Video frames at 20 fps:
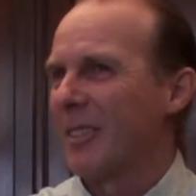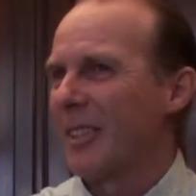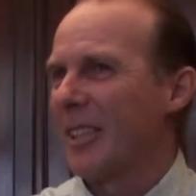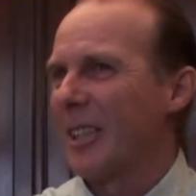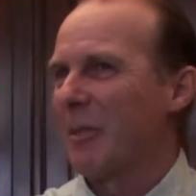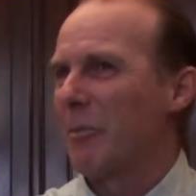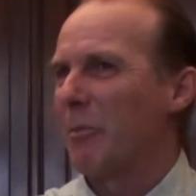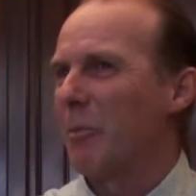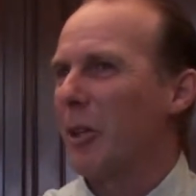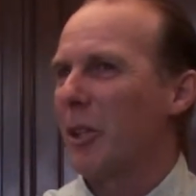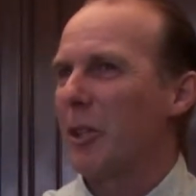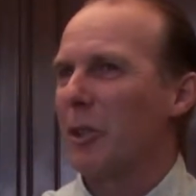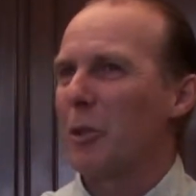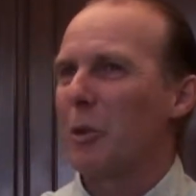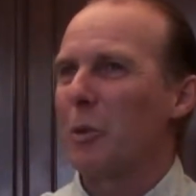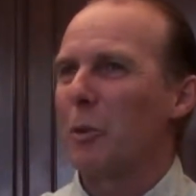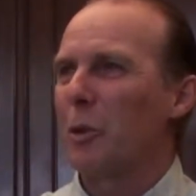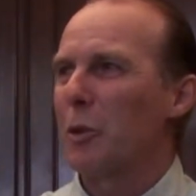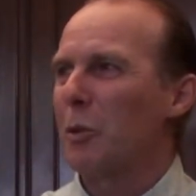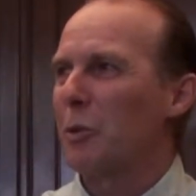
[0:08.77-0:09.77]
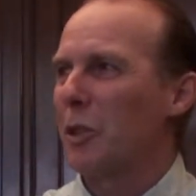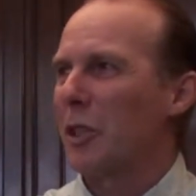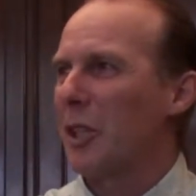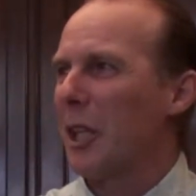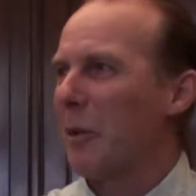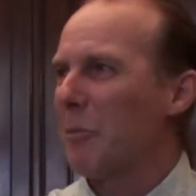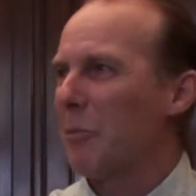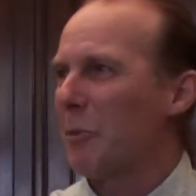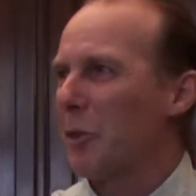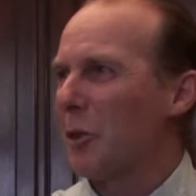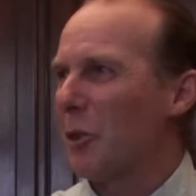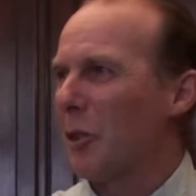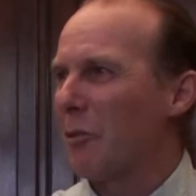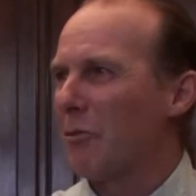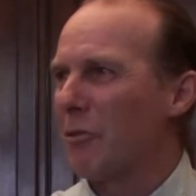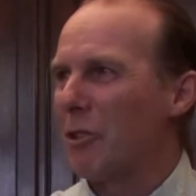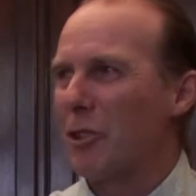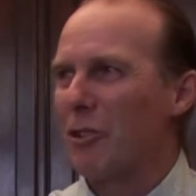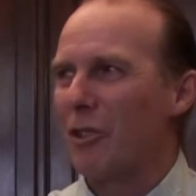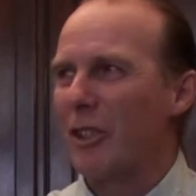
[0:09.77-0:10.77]
It might call you to come to the
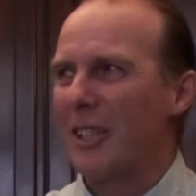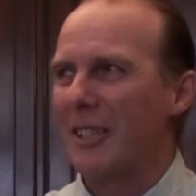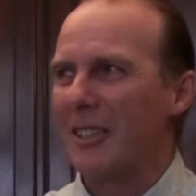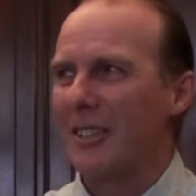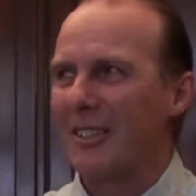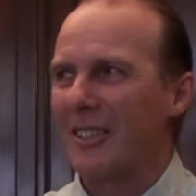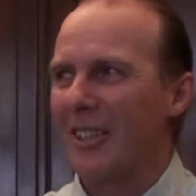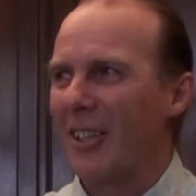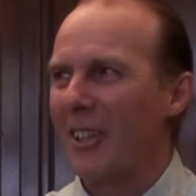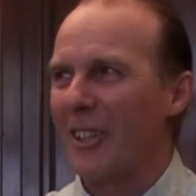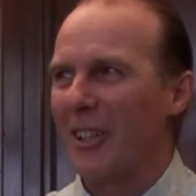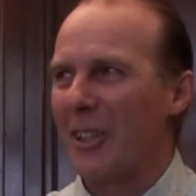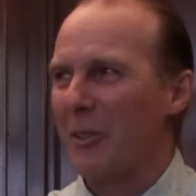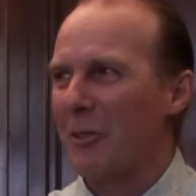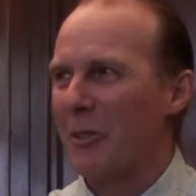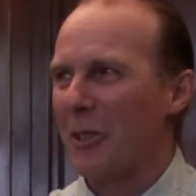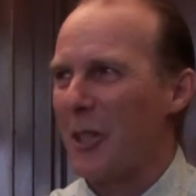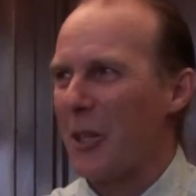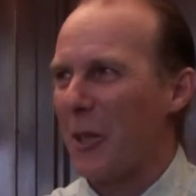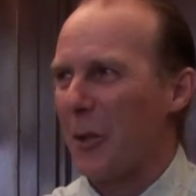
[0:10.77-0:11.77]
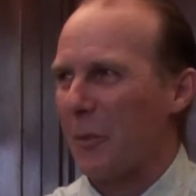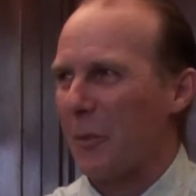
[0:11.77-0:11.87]
retreat, I don't know.